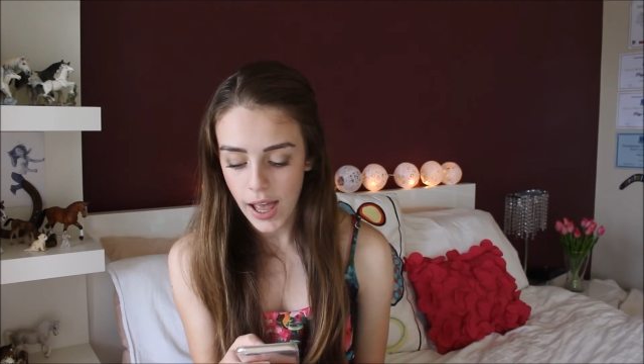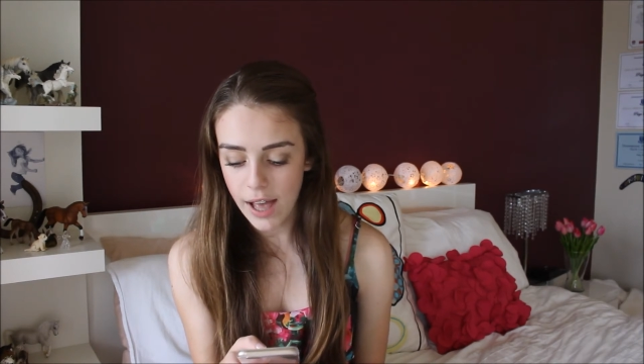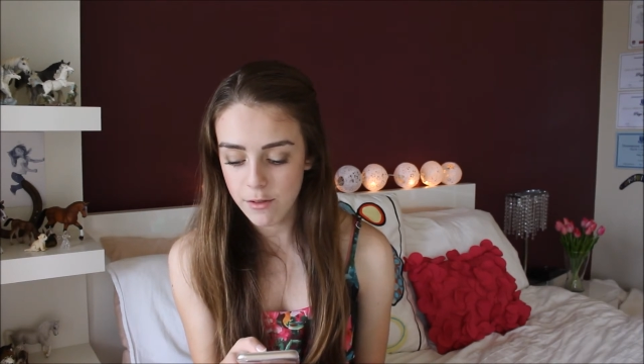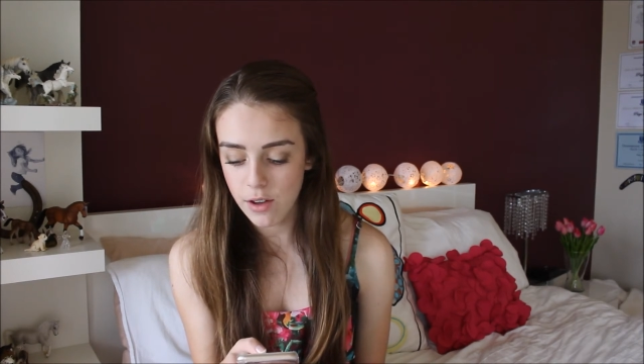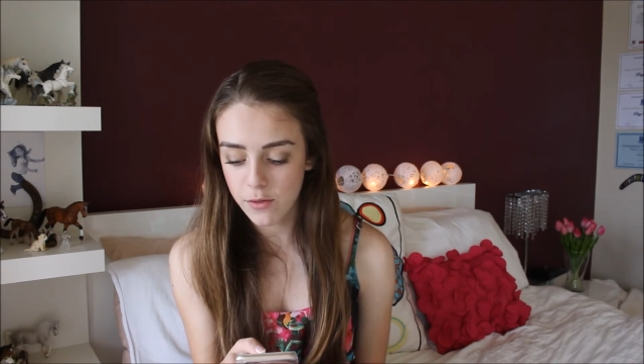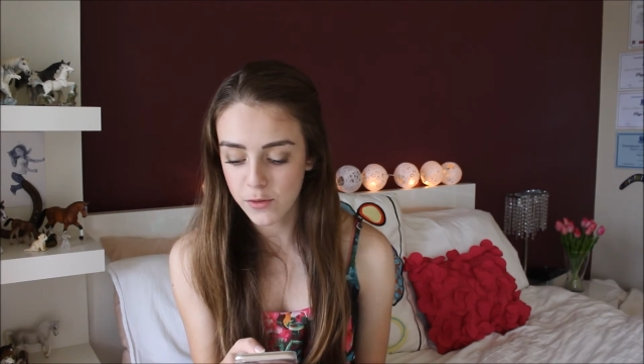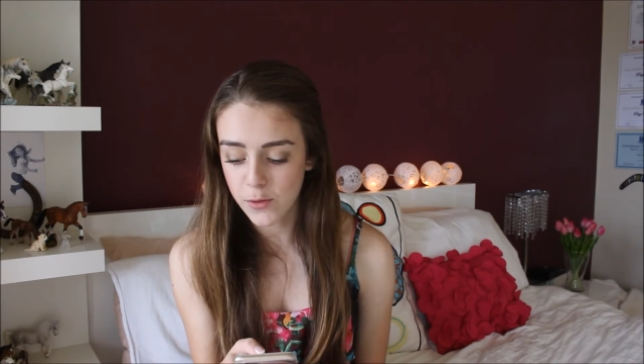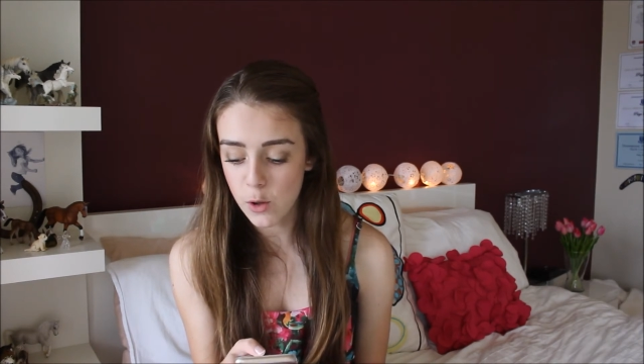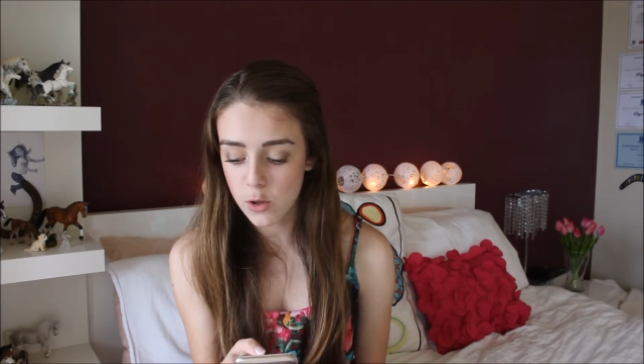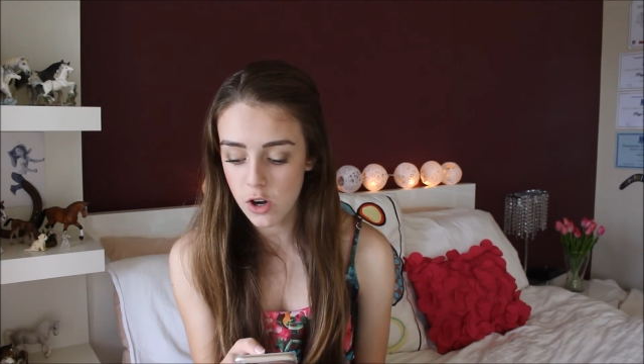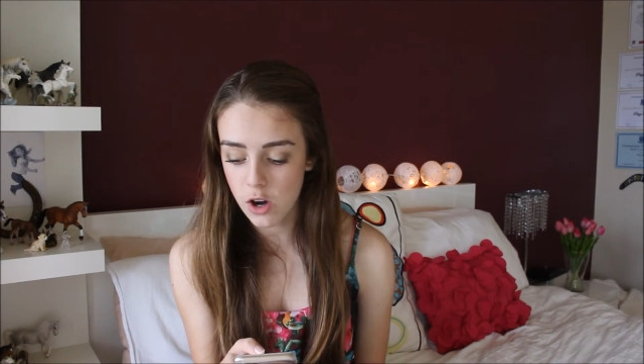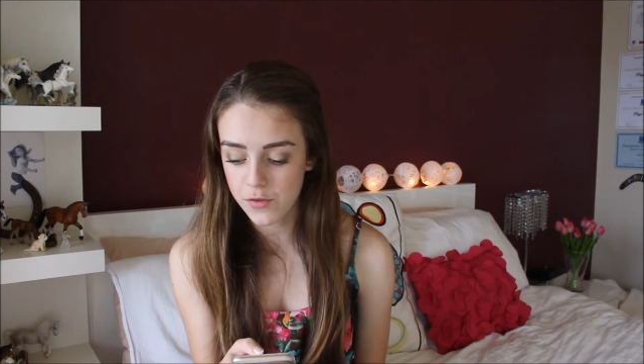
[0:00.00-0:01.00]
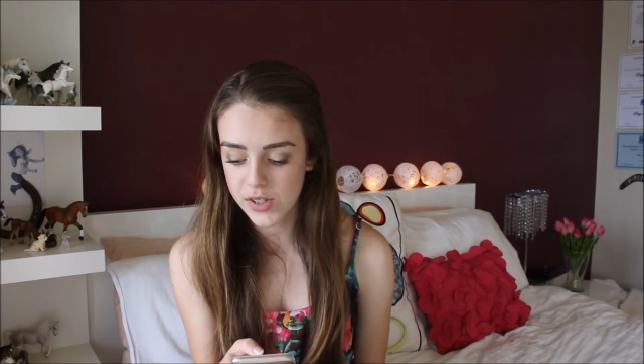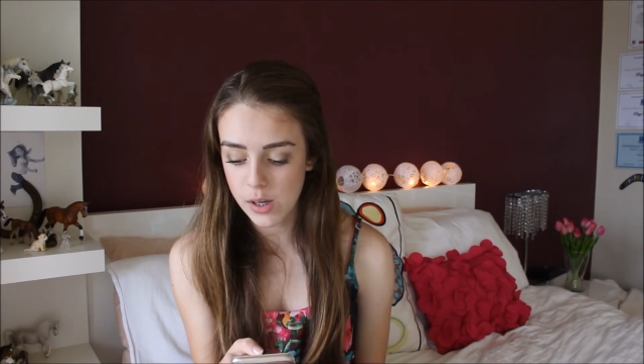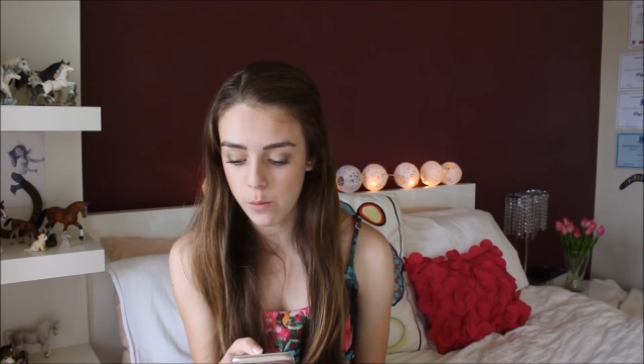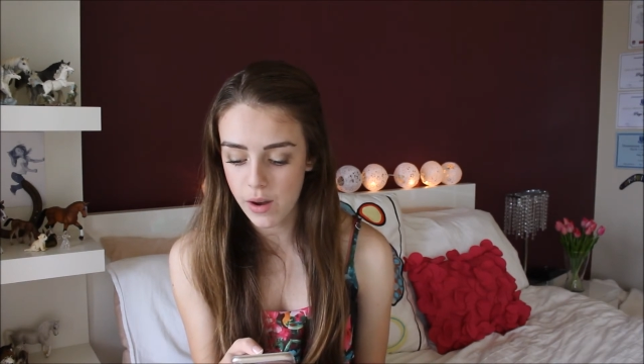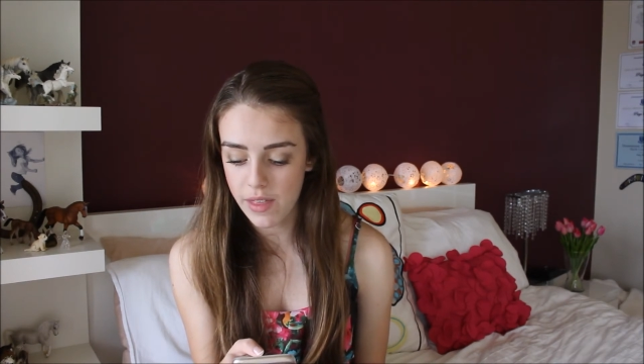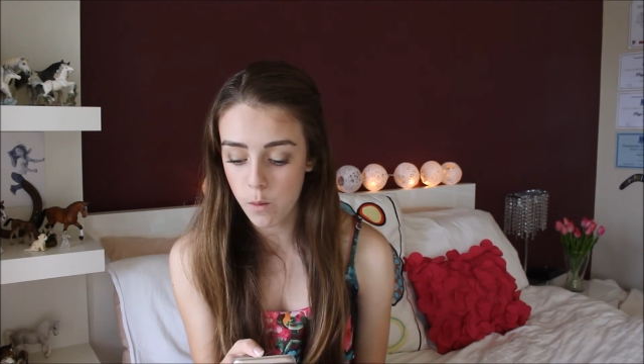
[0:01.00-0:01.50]
Have you ever fallen off
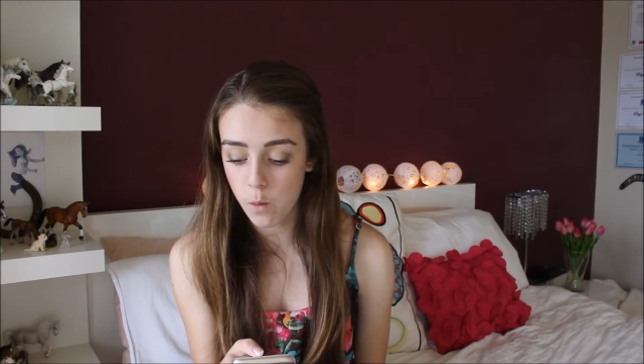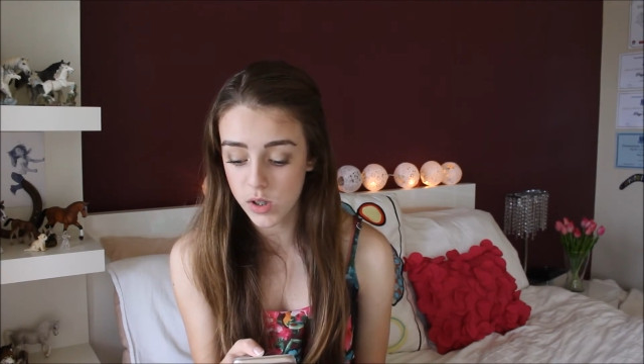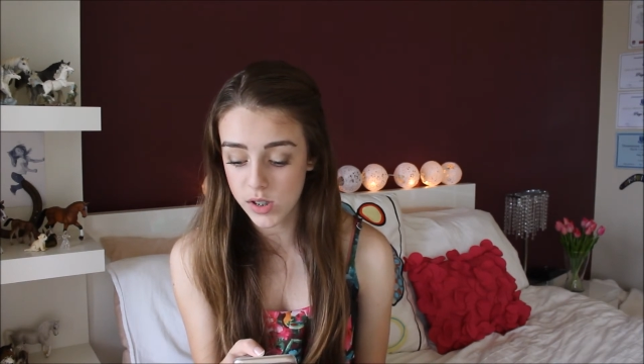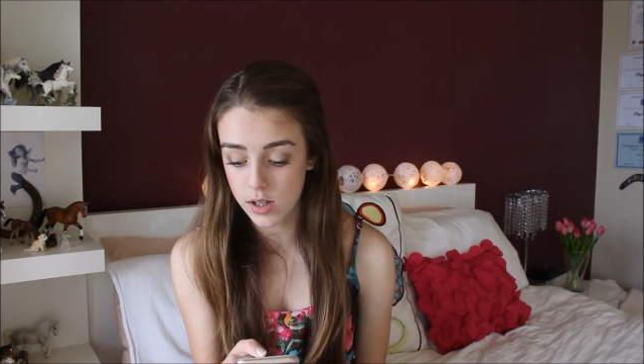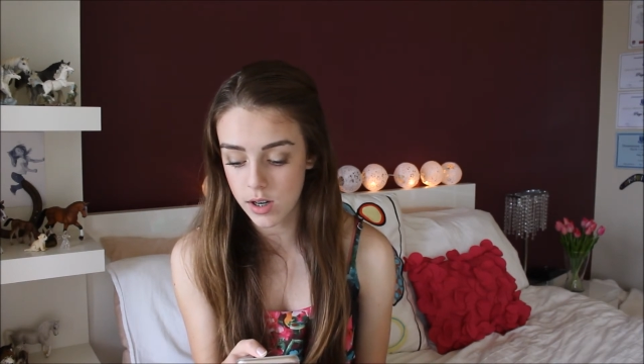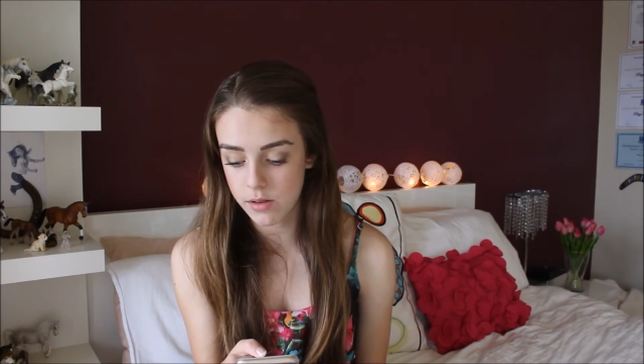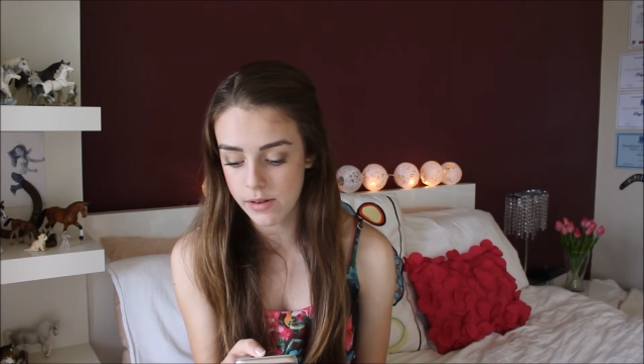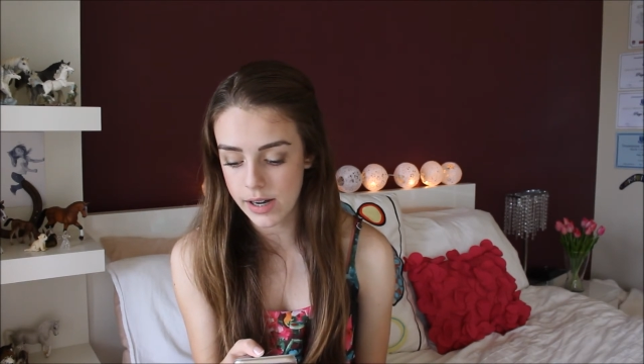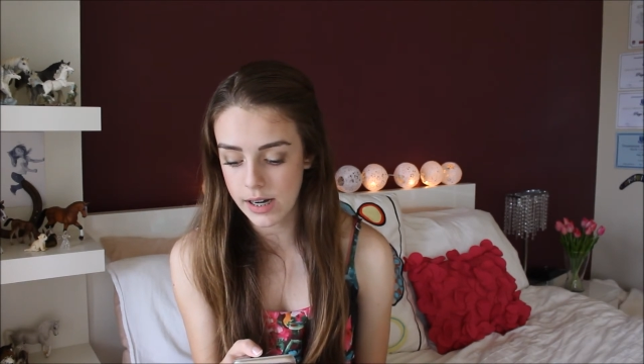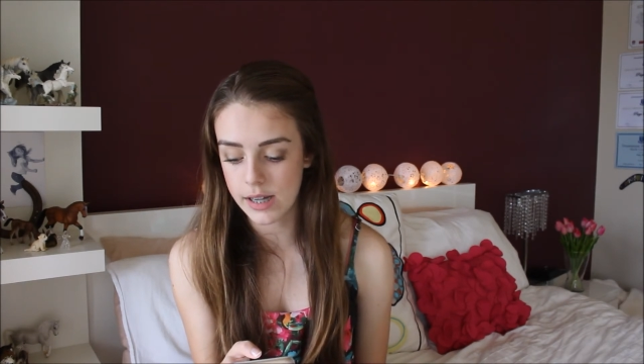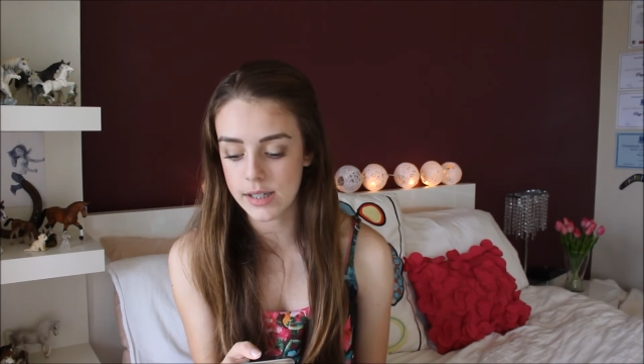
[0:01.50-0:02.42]
somewhere that wasn't an arena?